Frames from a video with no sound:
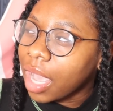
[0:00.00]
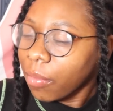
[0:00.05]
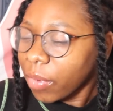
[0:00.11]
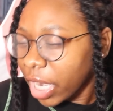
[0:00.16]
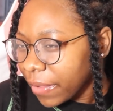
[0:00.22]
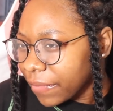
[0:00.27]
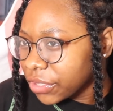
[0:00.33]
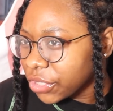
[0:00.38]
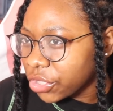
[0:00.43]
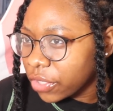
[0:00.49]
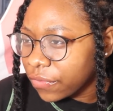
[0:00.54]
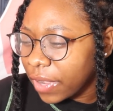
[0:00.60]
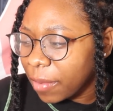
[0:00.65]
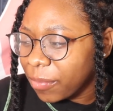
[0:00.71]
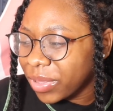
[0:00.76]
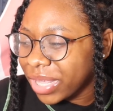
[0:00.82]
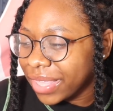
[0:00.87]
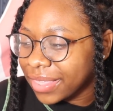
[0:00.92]
I'm not even sure if
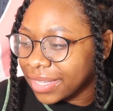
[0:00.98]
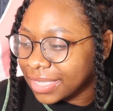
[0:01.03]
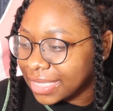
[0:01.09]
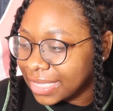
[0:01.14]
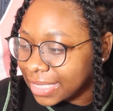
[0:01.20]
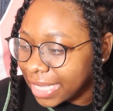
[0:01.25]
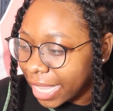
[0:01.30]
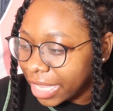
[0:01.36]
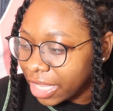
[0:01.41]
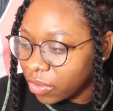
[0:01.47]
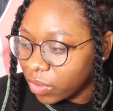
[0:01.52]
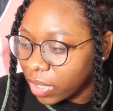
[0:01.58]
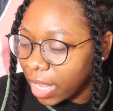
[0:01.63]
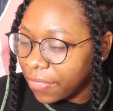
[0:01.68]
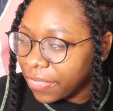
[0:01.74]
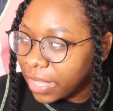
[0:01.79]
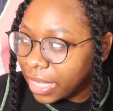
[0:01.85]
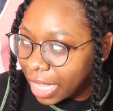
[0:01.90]
I played the second one.
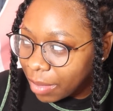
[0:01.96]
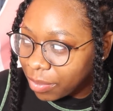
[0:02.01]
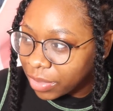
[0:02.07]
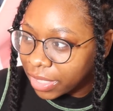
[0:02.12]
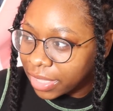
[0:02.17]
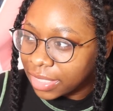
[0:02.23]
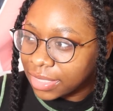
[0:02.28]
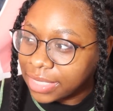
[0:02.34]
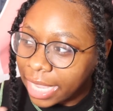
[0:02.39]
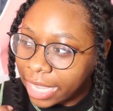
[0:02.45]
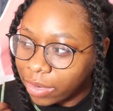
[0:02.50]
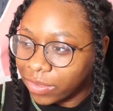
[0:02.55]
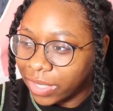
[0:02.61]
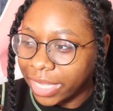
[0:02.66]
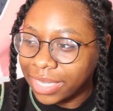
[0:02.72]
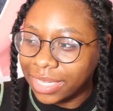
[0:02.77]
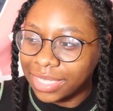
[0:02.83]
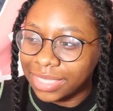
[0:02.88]
I think I played the second
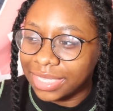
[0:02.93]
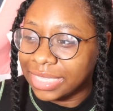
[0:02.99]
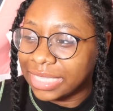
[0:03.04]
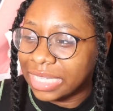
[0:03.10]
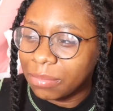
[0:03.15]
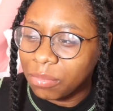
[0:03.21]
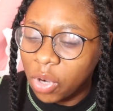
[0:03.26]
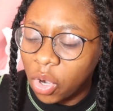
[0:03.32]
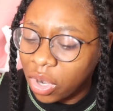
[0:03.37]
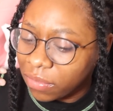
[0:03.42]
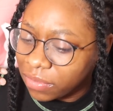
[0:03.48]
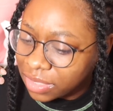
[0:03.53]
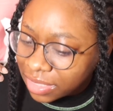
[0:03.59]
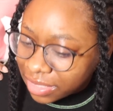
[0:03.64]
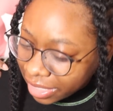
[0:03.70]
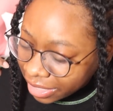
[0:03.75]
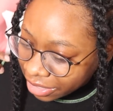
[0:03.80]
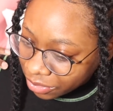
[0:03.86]
one, like a demo of
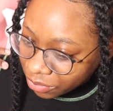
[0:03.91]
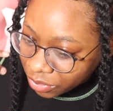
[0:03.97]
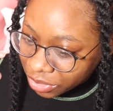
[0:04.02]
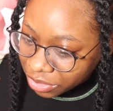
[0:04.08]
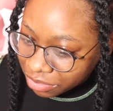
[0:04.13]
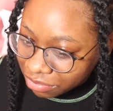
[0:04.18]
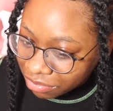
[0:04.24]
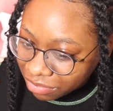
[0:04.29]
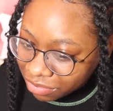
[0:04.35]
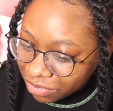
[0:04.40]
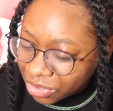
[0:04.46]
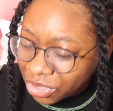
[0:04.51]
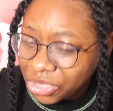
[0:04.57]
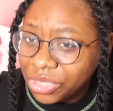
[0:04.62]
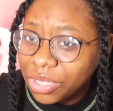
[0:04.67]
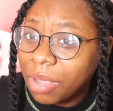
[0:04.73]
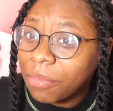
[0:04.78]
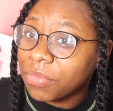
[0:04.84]
the second one
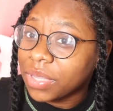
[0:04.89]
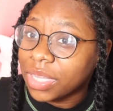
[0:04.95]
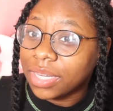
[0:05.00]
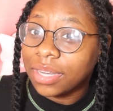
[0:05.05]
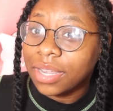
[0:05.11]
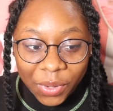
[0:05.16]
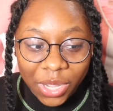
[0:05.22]
or something.